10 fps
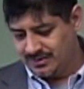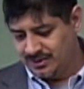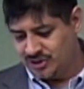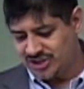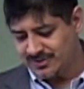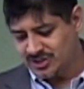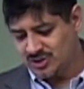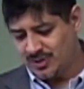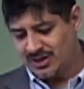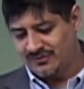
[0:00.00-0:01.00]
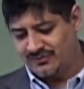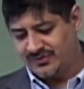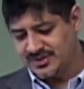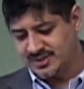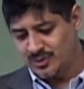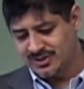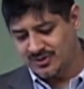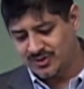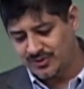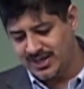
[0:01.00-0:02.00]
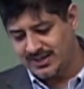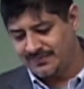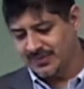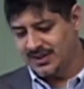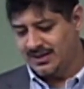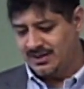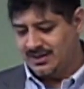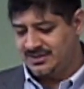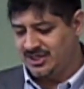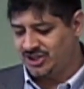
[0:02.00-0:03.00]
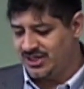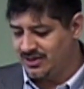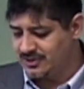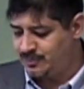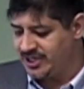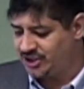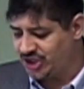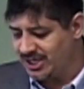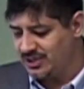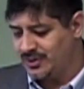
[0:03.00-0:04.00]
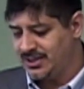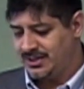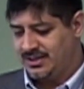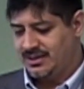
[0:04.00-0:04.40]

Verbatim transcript: Luke chapter 12, verses 1 through 3. Teaching here is be genuine.